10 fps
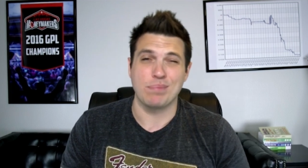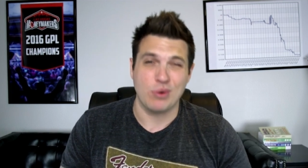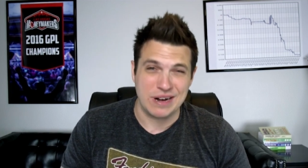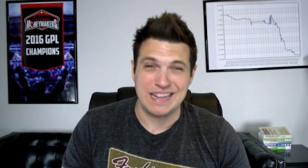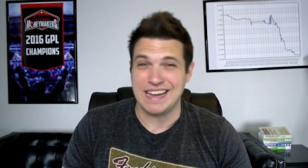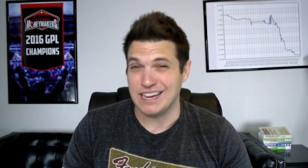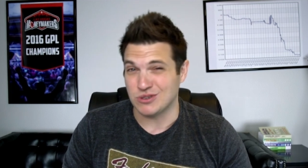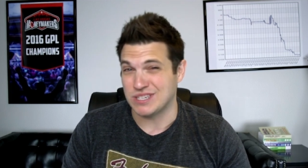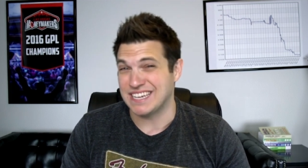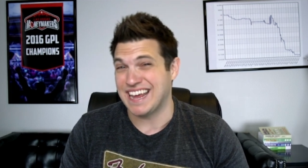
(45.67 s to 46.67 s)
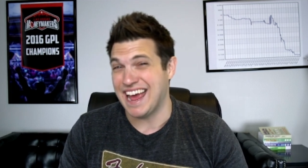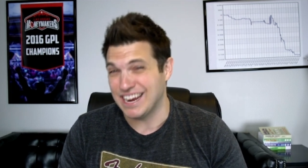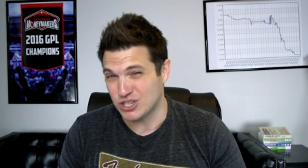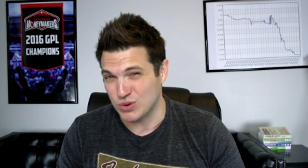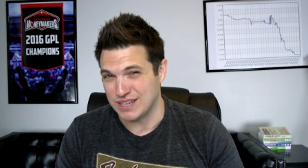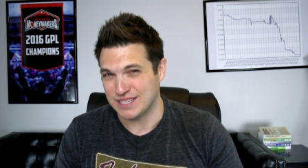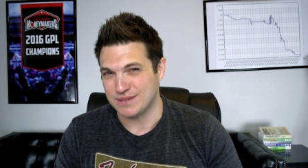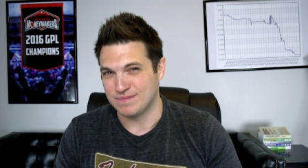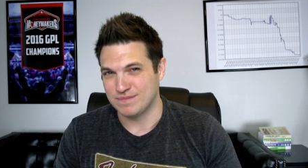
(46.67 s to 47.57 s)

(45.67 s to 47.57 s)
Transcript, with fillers: pretty interesting entries.